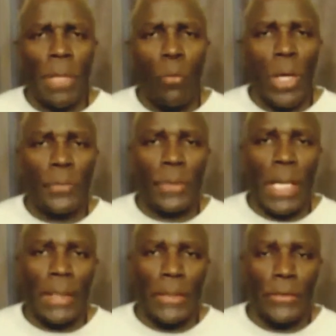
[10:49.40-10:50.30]
my
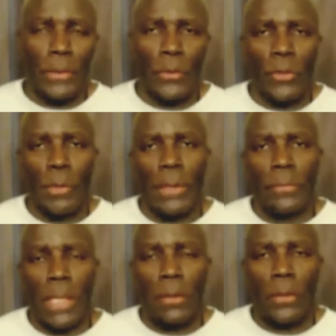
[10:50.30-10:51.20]
website,
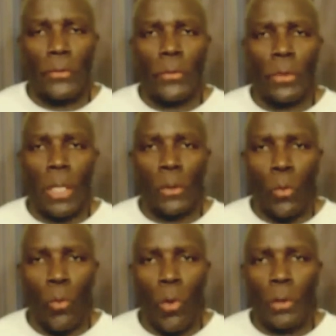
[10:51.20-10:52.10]

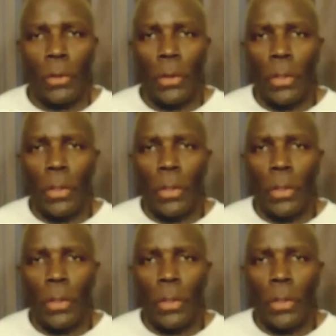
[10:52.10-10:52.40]
HeStillSpeaksNowListen.org.